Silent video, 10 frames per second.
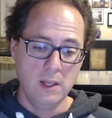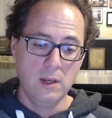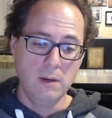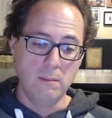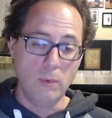
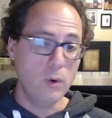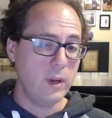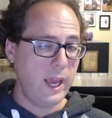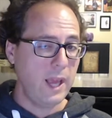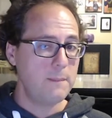more
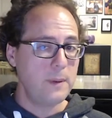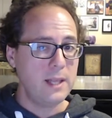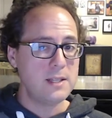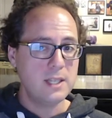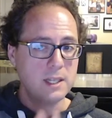
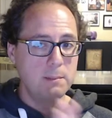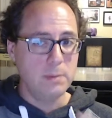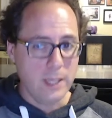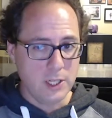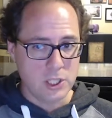campaigns to
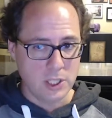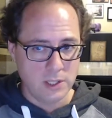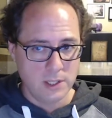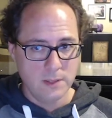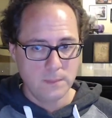completion
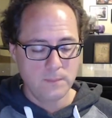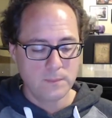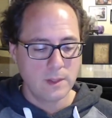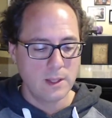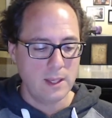
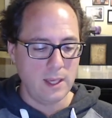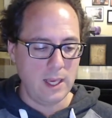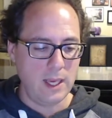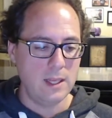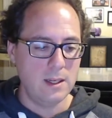
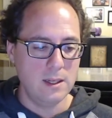in